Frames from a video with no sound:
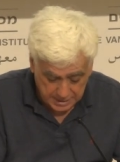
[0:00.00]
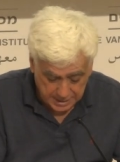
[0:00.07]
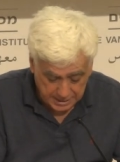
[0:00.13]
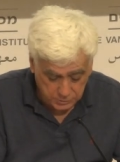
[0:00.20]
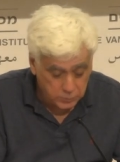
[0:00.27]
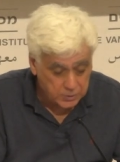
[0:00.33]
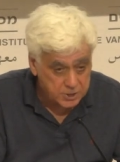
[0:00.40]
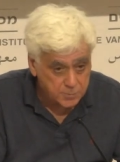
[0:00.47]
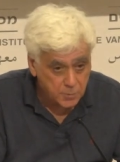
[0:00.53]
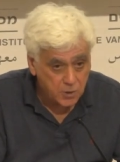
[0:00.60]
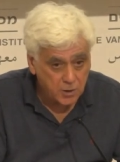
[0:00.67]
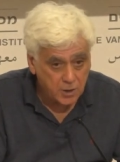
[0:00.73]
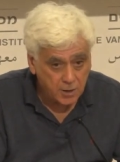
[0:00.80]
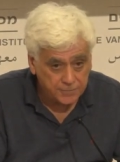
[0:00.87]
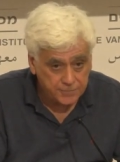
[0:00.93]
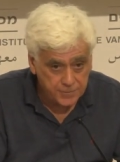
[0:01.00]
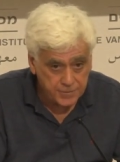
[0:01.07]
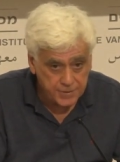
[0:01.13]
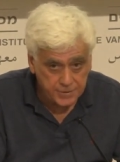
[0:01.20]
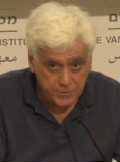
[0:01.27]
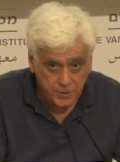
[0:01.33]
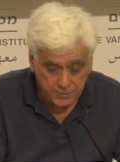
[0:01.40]
and which more often
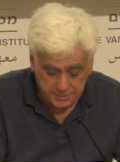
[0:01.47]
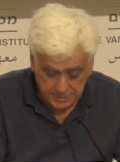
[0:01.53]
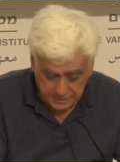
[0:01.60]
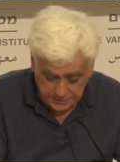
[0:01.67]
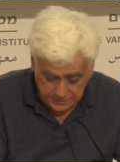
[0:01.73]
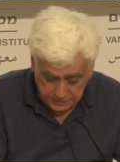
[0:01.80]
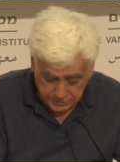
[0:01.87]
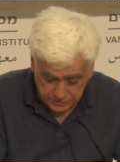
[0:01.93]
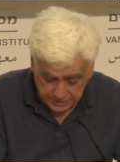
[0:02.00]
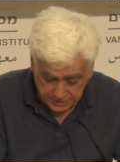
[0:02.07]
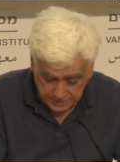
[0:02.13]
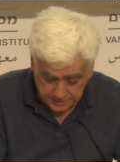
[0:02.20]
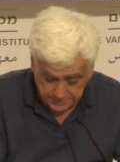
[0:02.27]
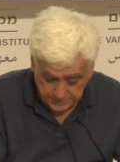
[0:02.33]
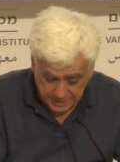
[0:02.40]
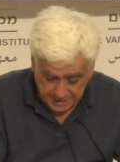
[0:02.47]
than not did the trick,